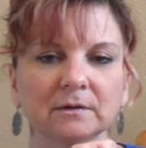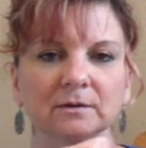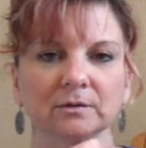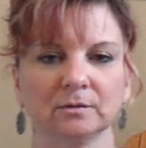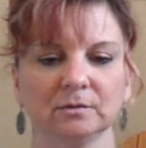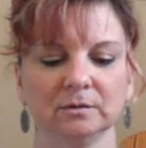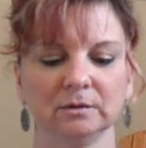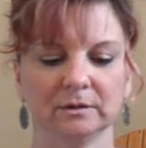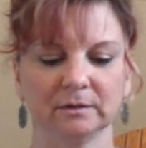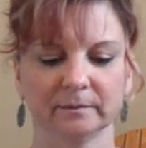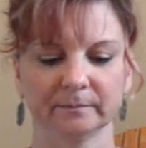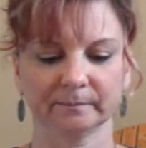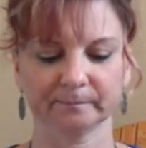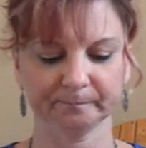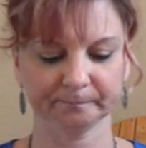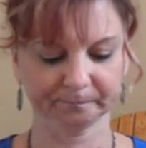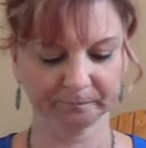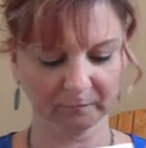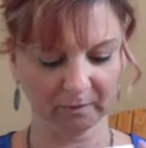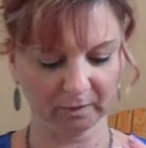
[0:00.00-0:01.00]
Good.
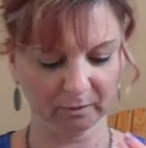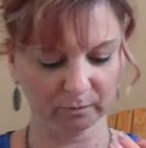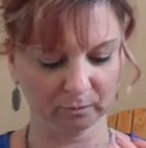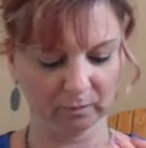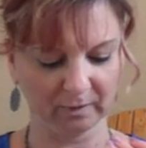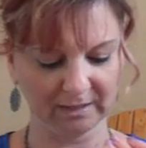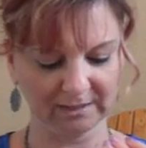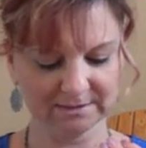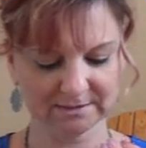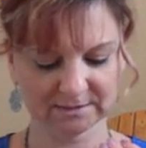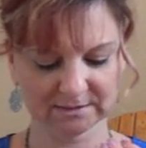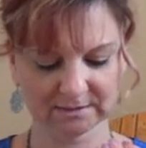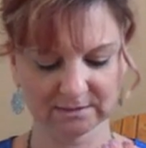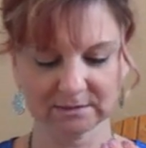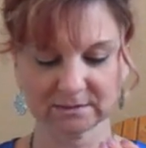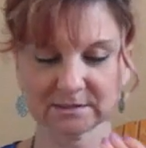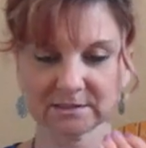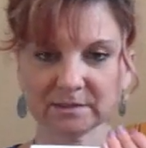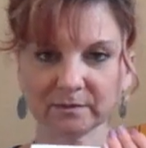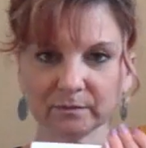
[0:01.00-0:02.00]
Rest
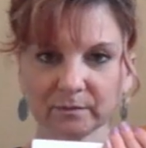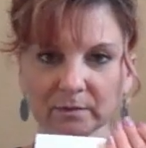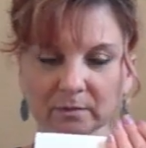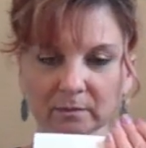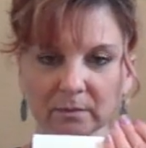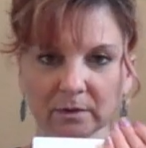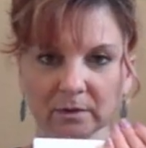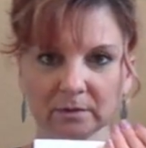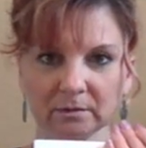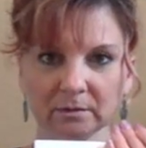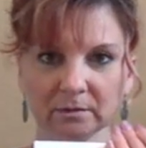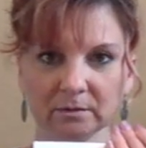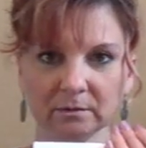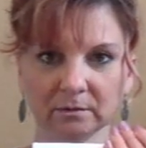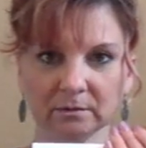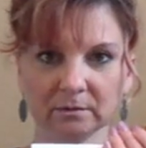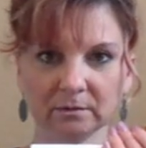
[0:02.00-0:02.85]
is the root word.